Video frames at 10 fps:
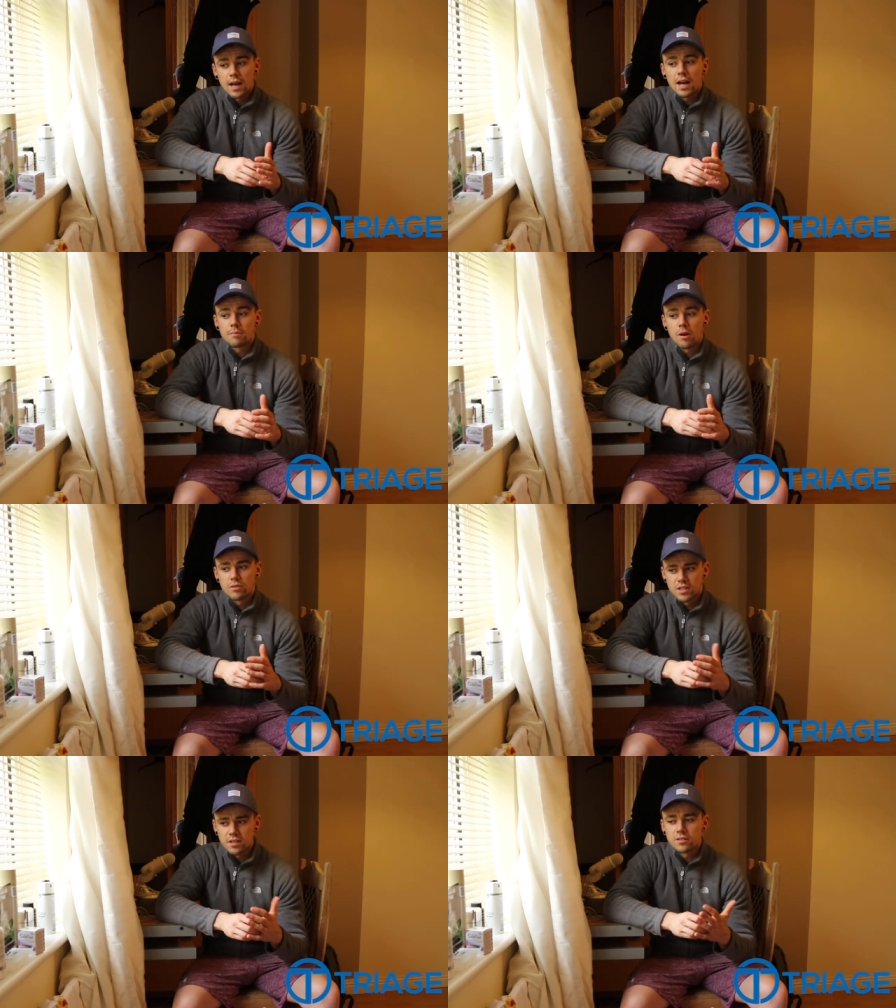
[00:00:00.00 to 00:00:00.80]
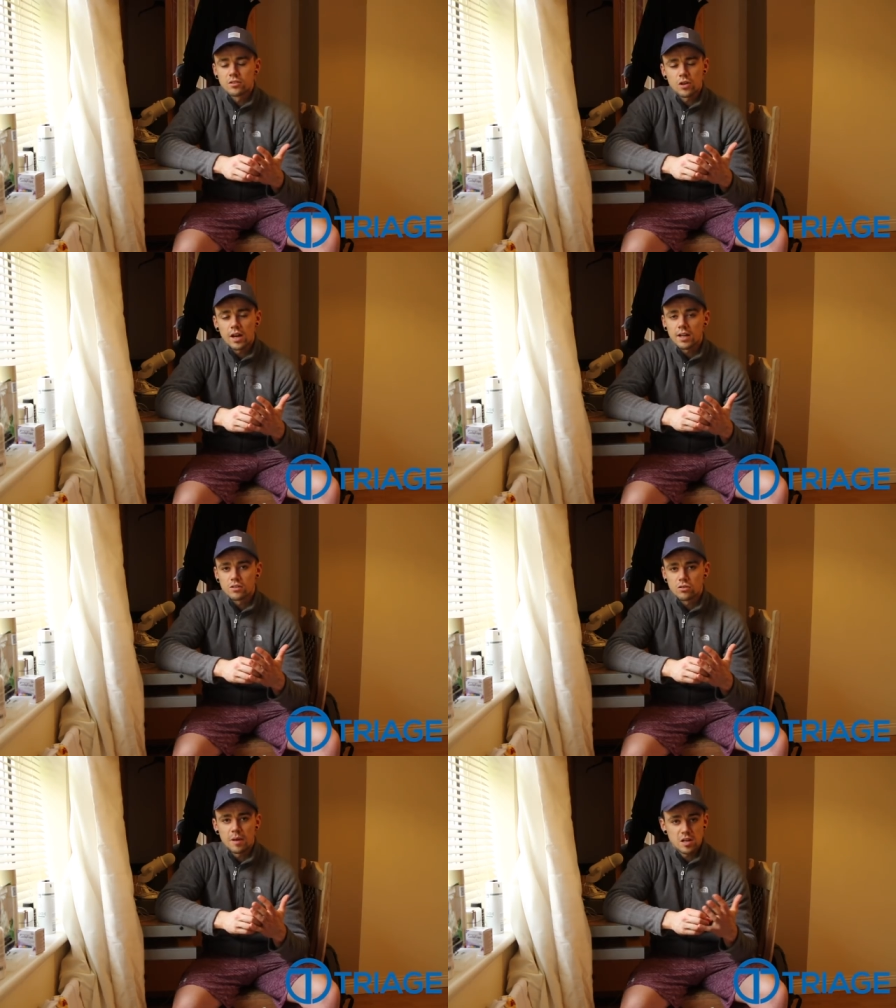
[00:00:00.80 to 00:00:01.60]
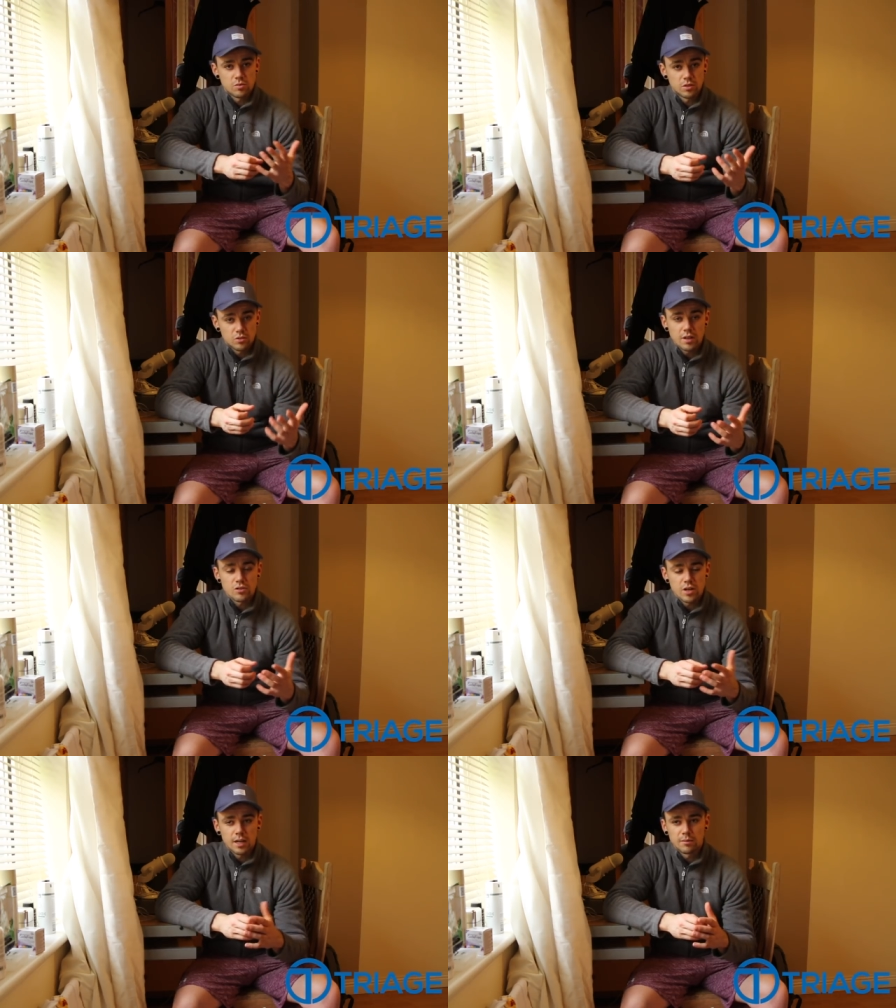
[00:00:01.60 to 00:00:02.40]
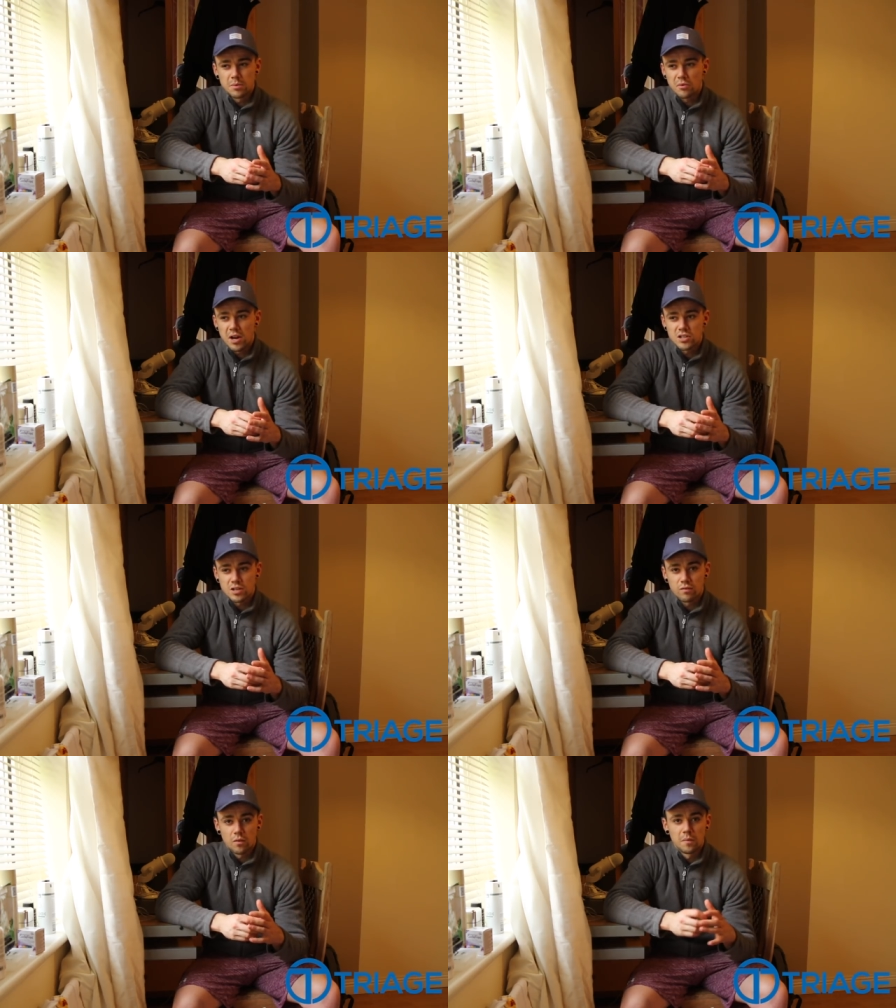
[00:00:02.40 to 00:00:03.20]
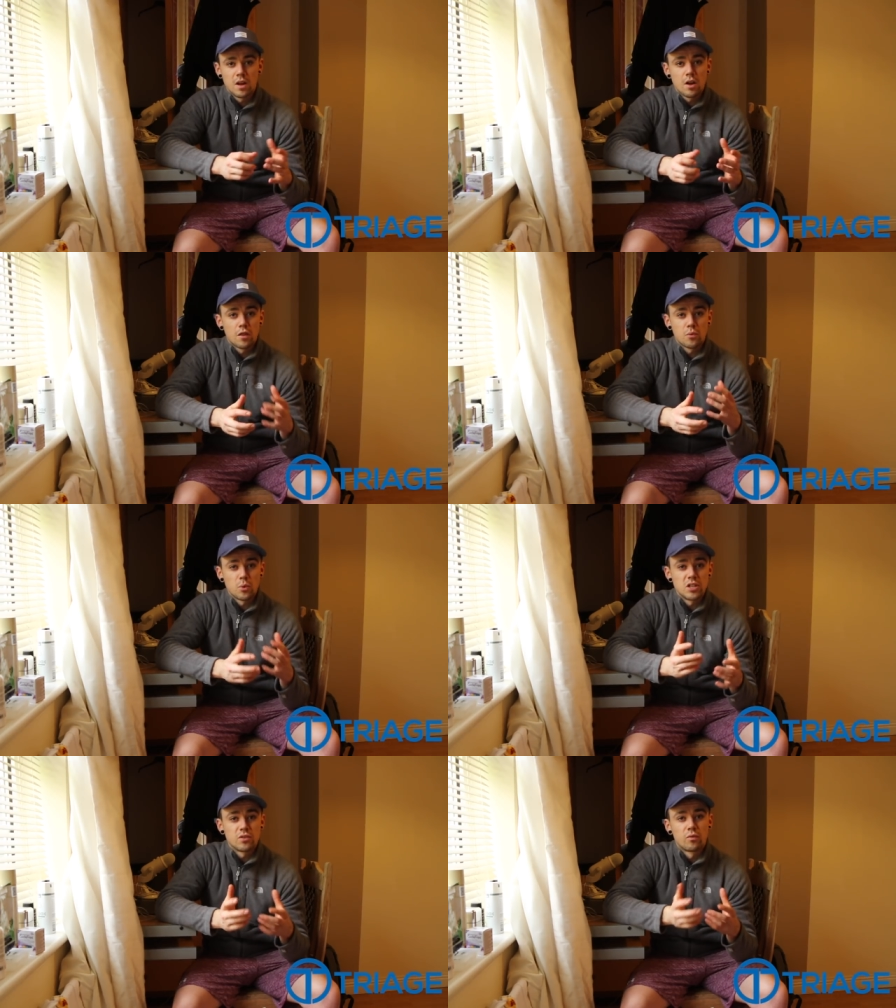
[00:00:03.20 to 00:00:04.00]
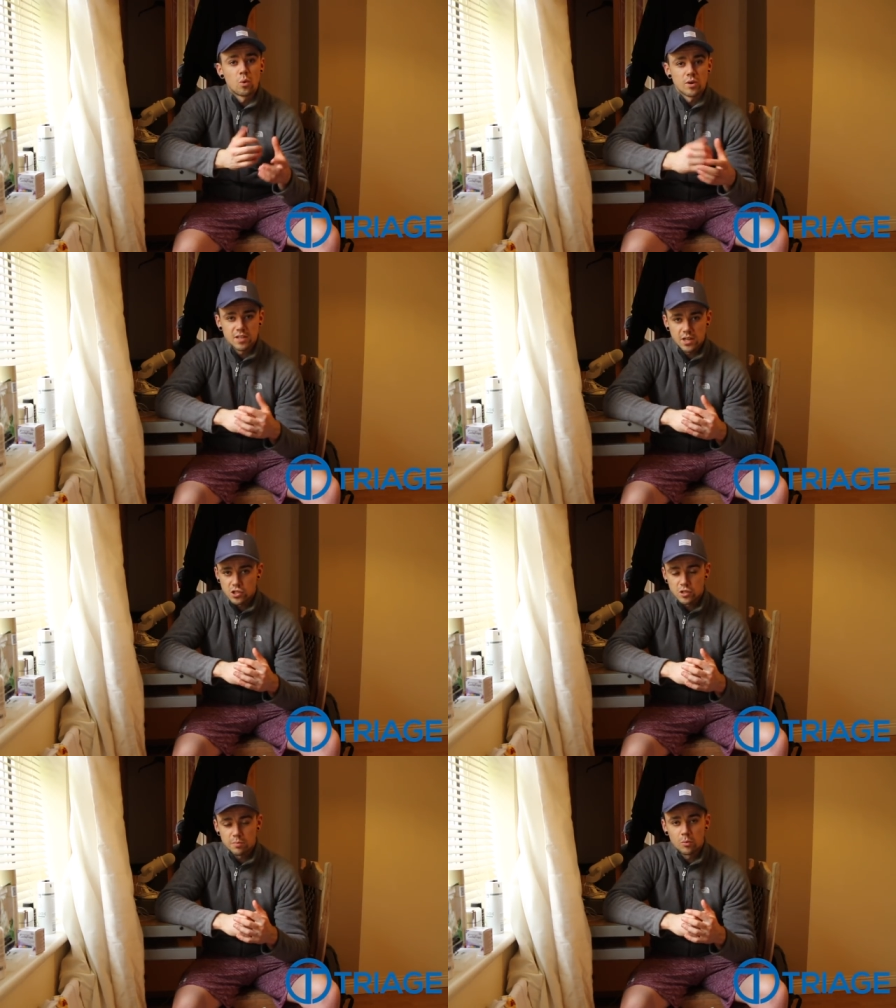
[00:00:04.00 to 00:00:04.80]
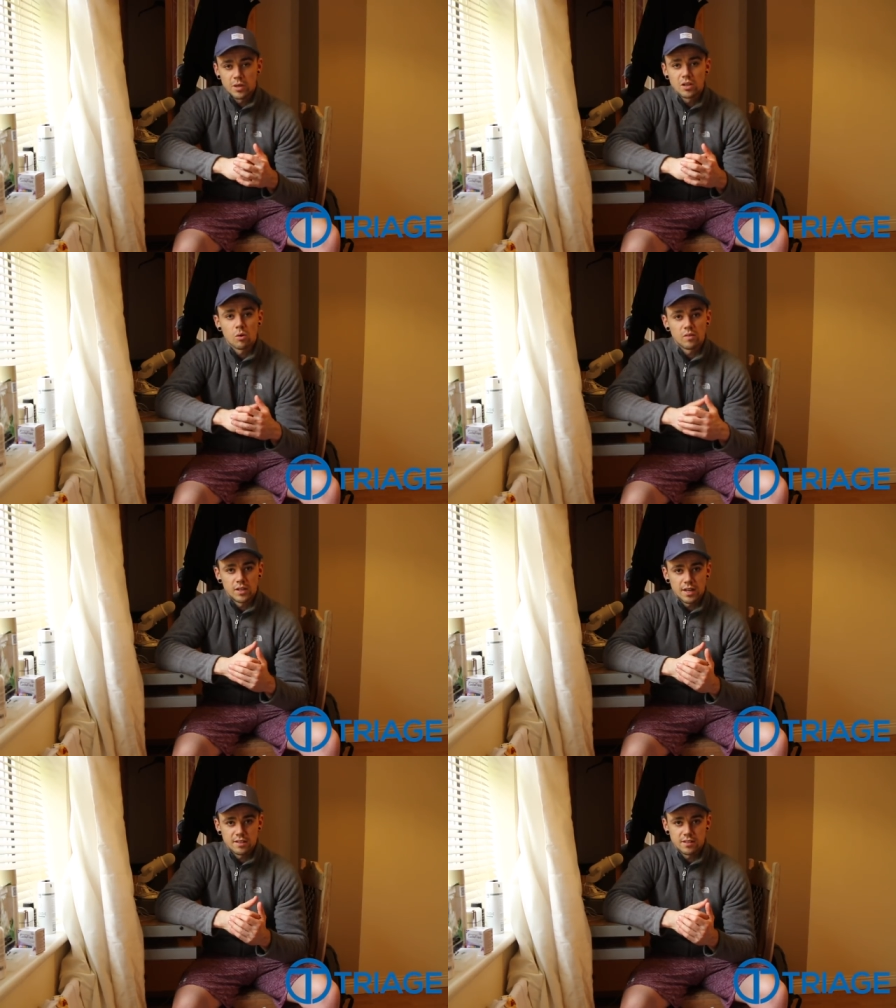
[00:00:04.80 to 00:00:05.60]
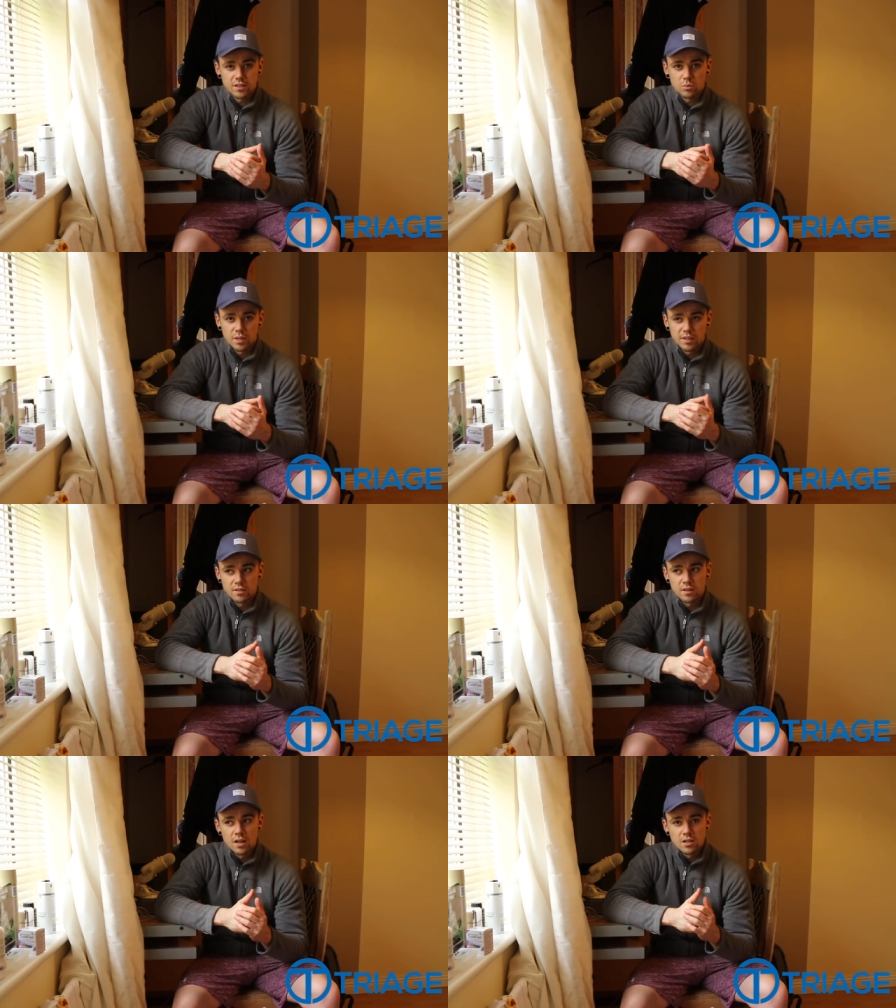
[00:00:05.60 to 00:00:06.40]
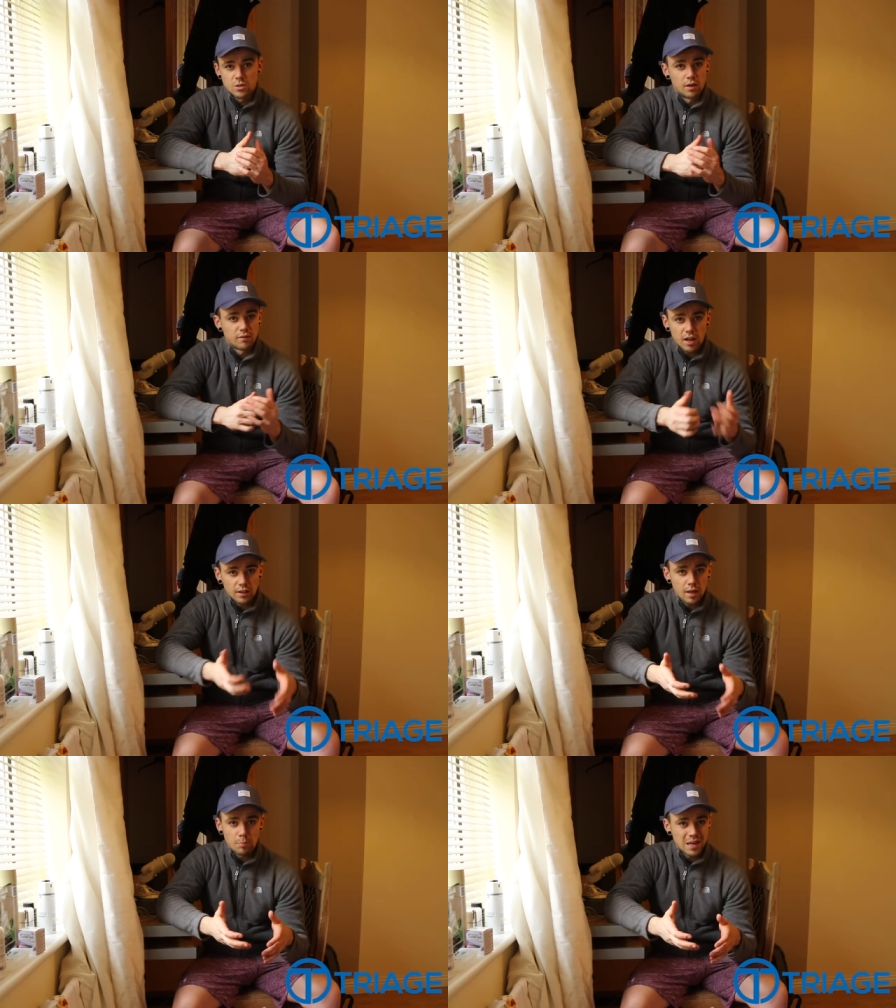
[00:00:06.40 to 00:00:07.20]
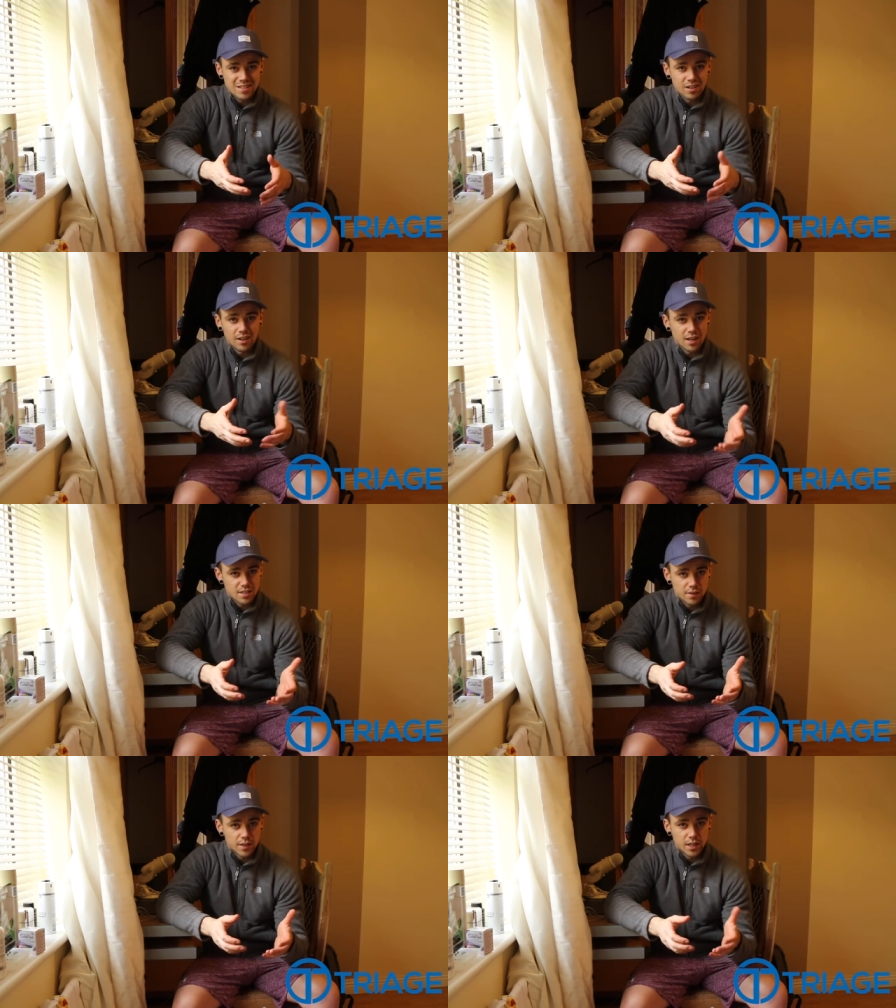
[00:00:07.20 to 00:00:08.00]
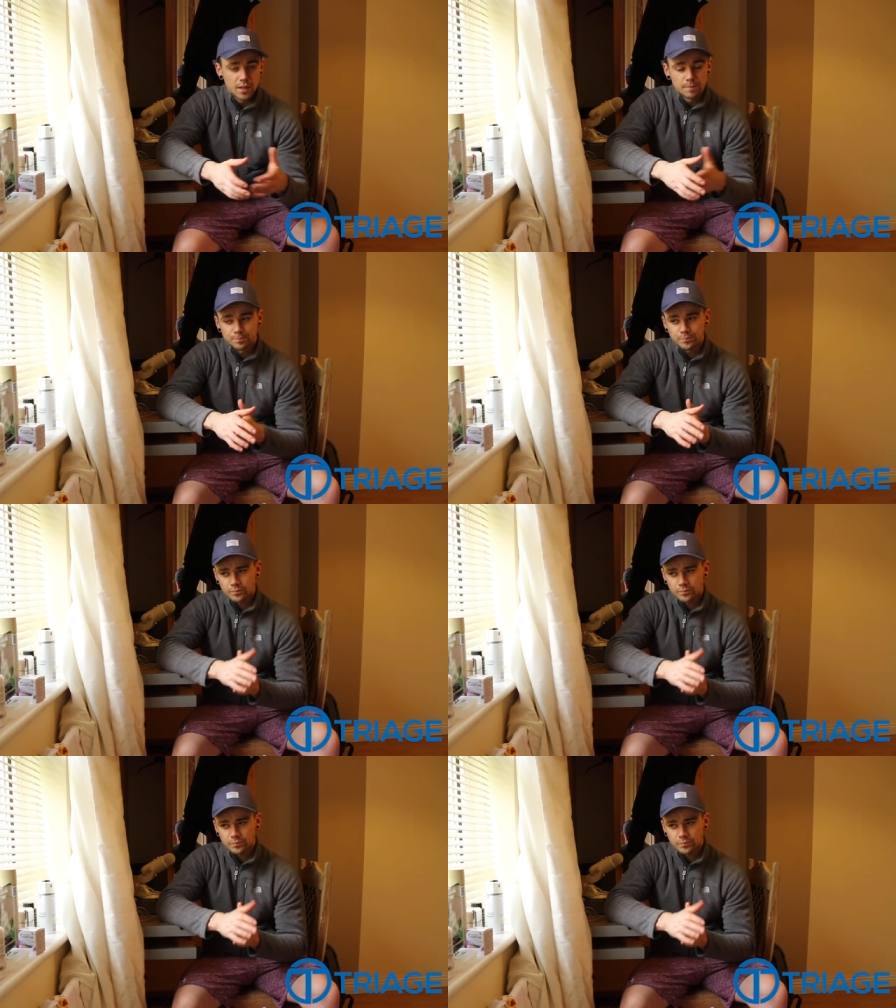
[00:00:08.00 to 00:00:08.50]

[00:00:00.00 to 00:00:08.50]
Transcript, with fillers: And my resistance training, so my actual strength training, will be ranging from three to four sessions per week over the next six weeks. So I've got that baseline activity.